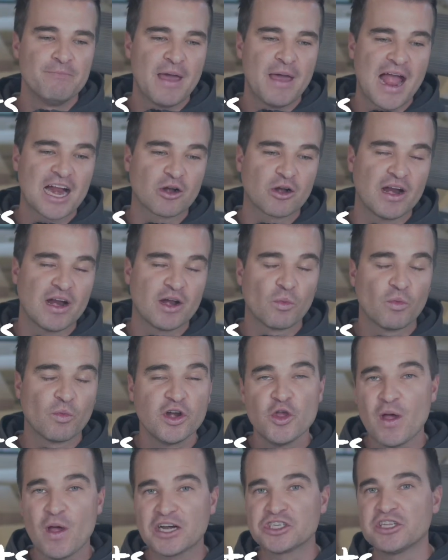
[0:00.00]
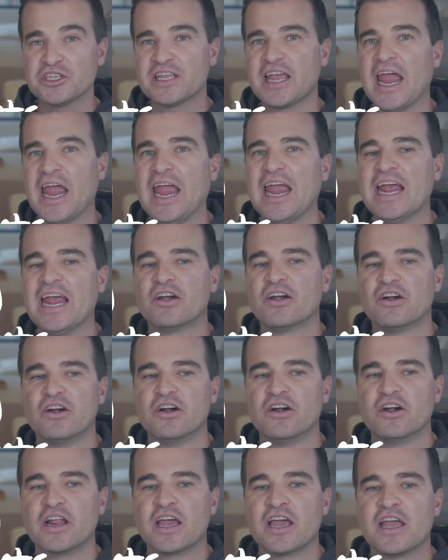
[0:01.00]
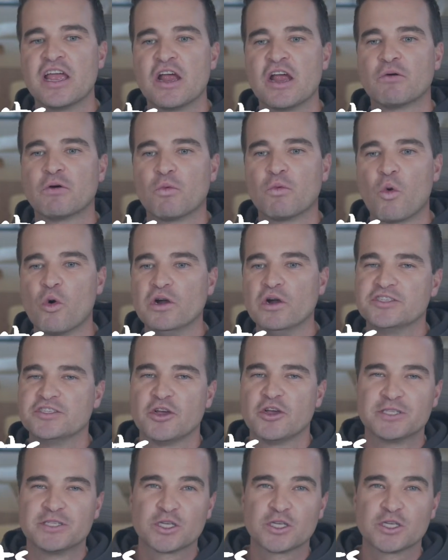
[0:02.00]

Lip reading: bad credit where you actually can earn rewards.